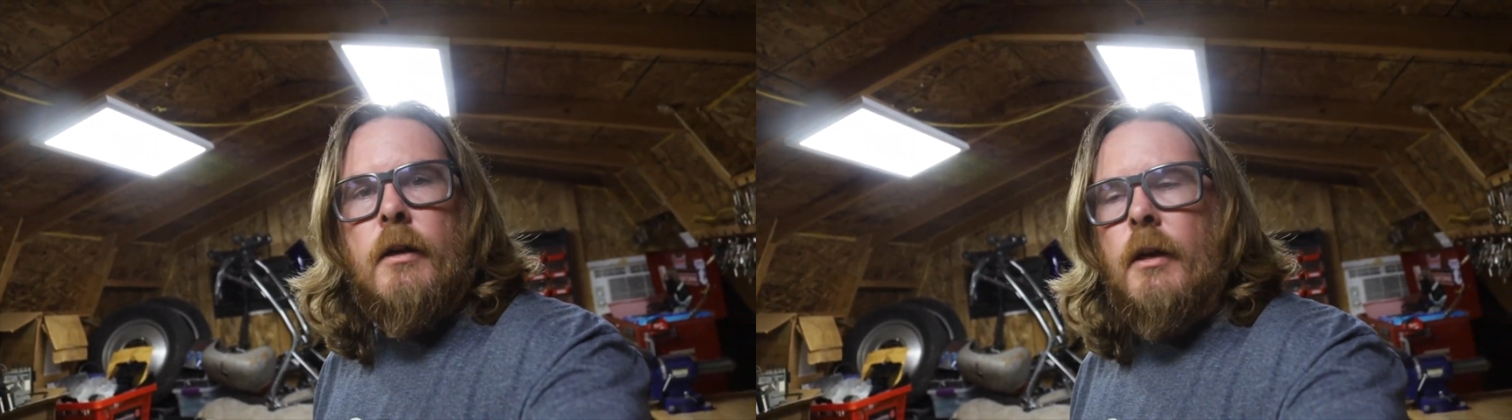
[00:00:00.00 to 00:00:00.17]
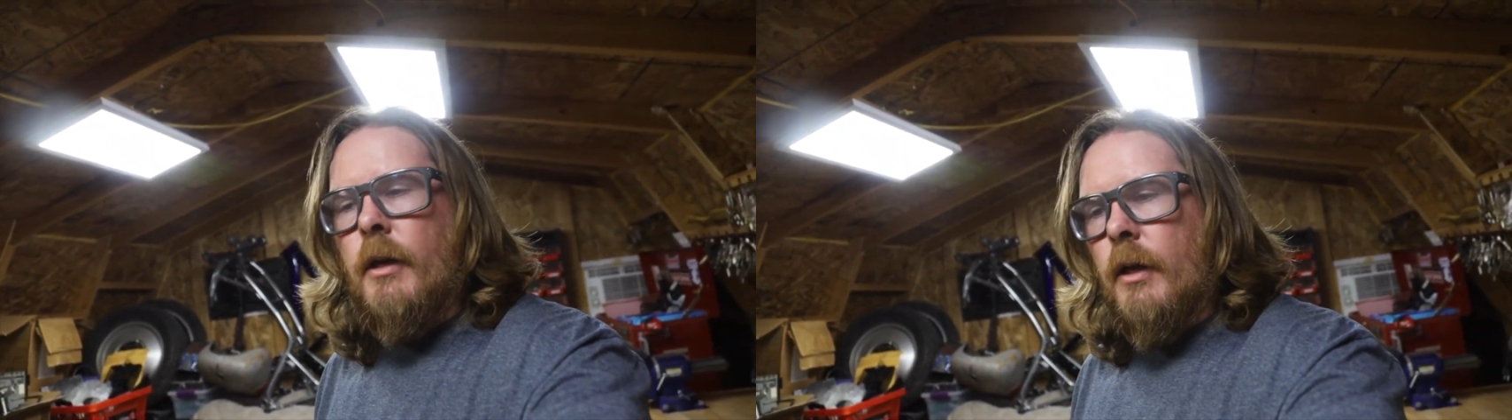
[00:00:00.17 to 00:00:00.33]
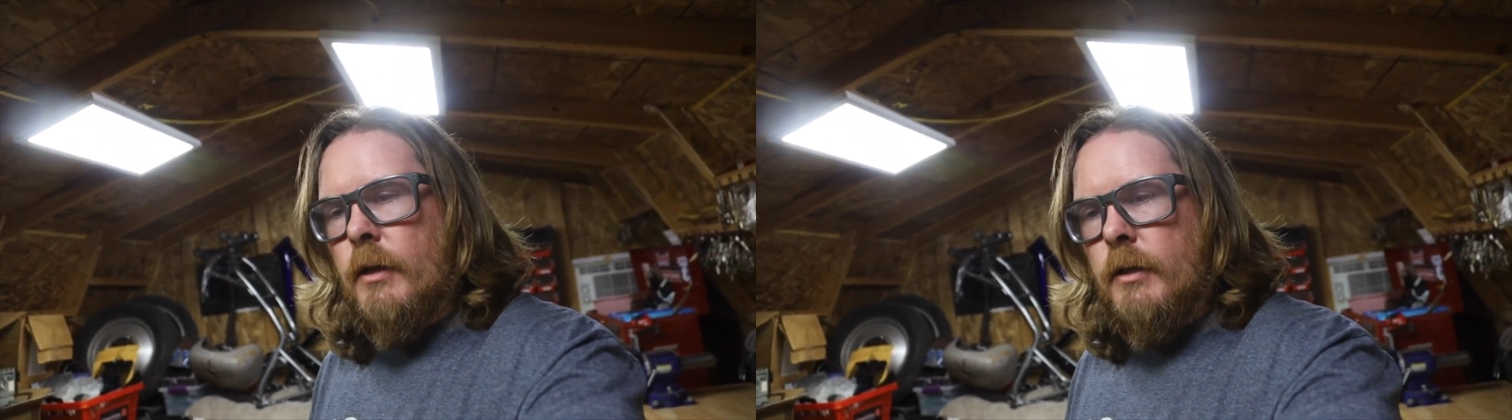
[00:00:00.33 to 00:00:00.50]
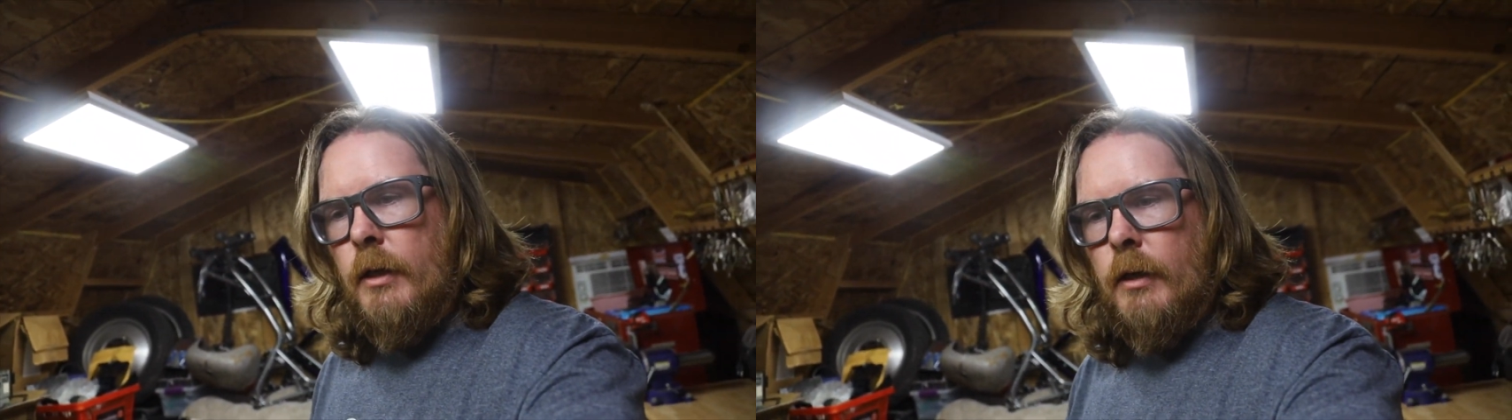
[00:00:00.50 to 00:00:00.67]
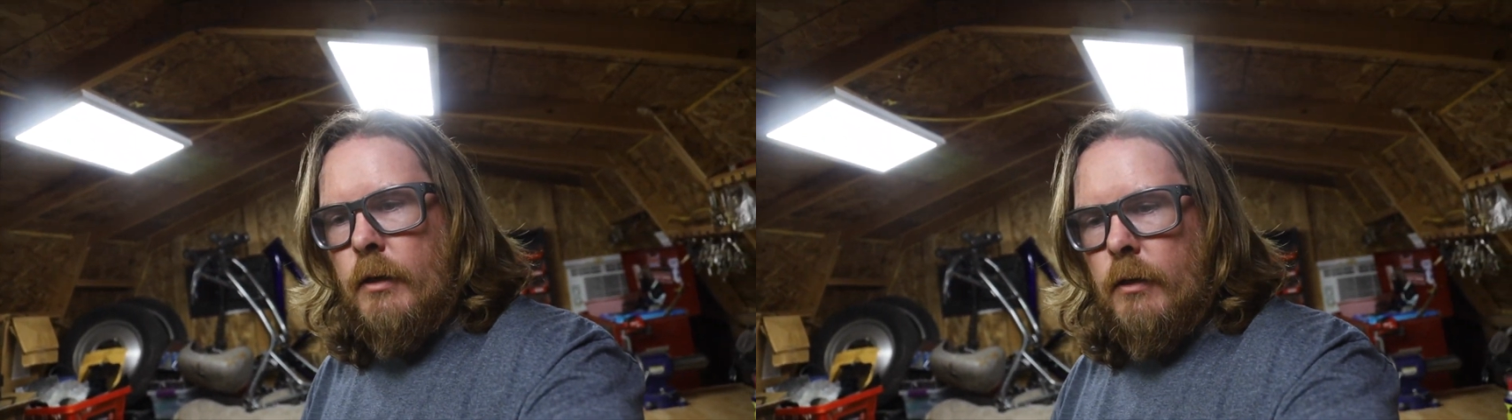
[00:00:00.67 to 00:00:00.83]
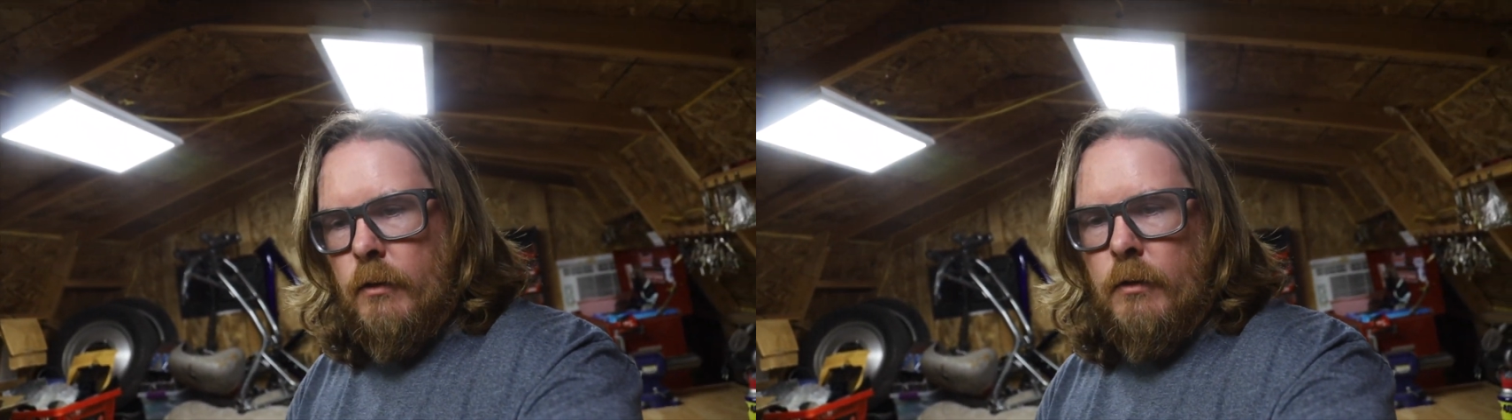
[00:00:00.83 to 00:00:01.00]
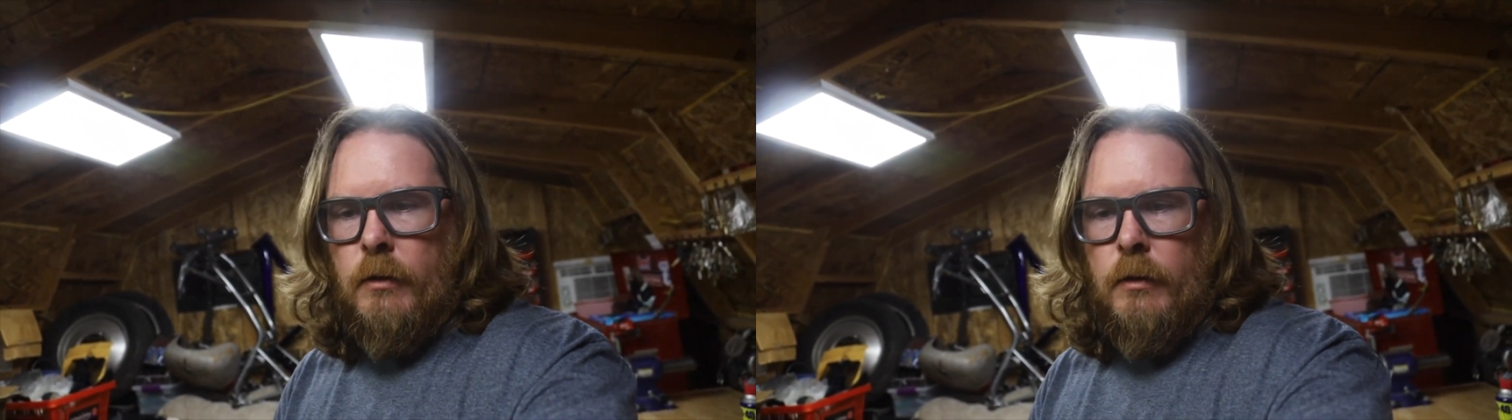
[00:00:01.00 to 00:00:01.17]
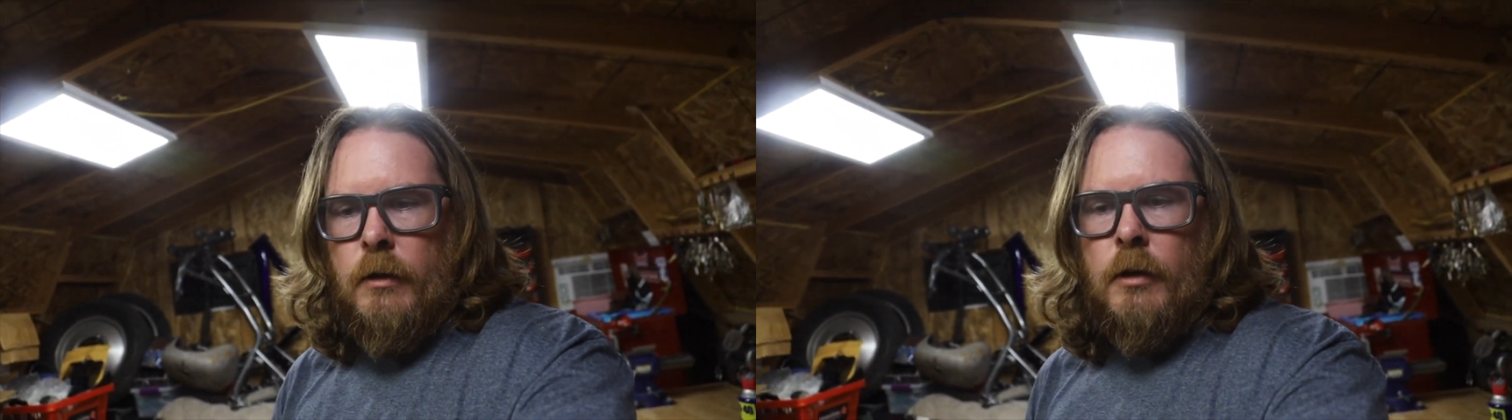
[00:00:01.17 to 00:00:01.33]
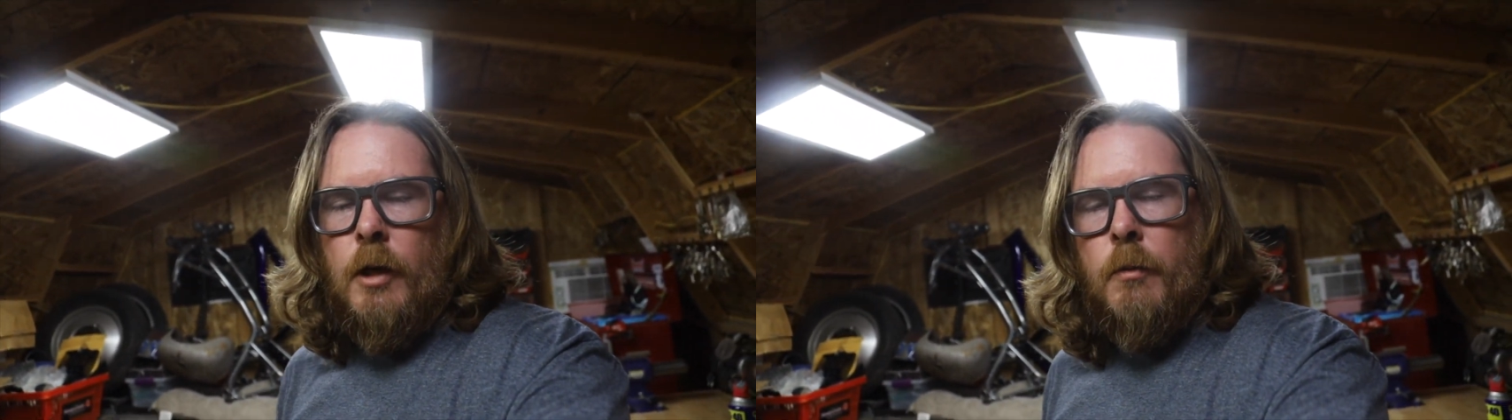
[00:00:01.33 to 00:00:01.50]
I gotta take
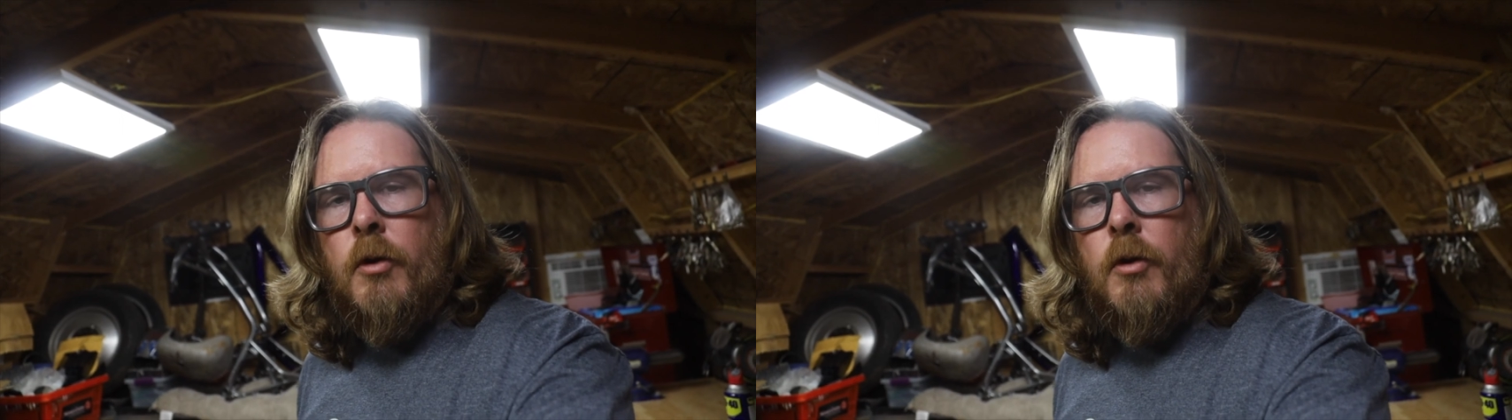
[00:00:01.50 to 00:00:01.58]
a couple